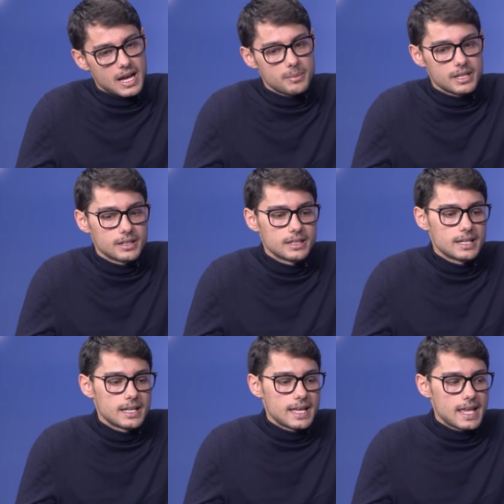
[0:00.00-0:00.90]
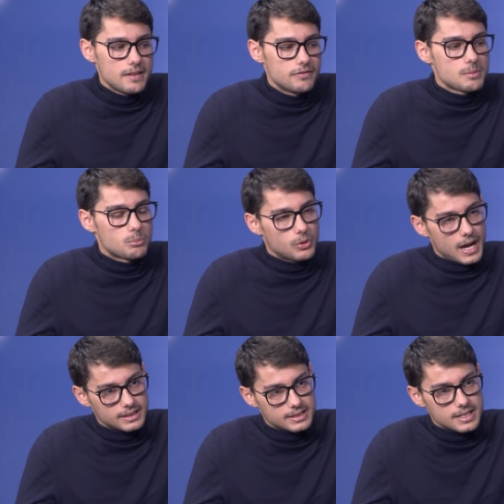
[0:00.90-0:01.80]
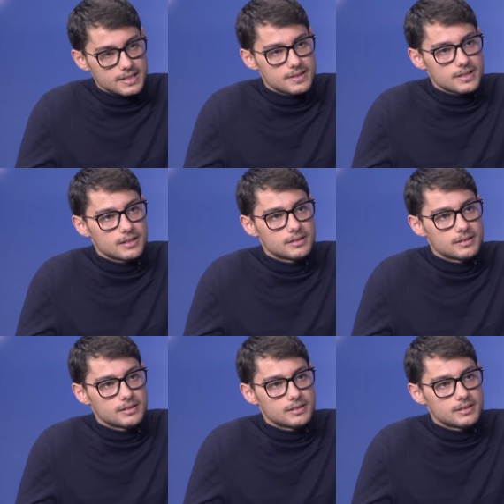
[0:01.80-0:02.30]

I mean, if in practice